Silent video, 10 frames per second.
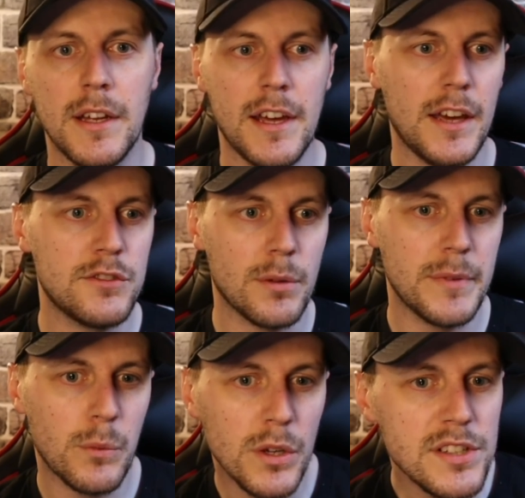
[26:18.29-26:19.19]
If somebody
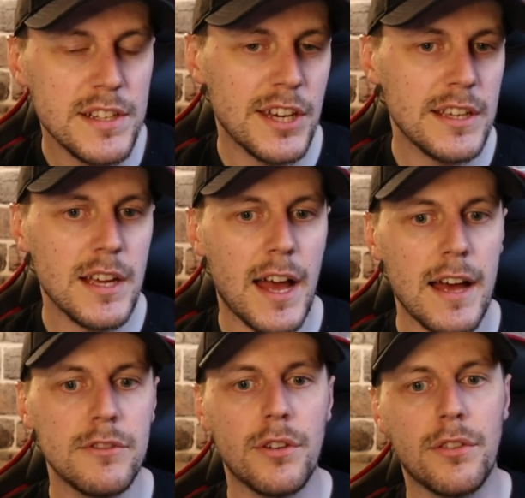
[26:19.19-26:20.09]
wants to change it
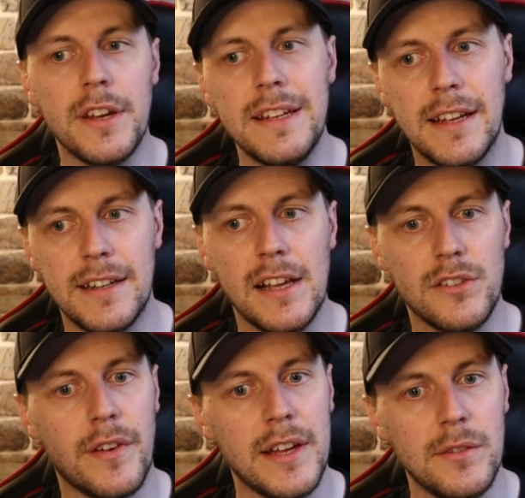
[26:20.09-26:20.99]
after 3, then that's fine.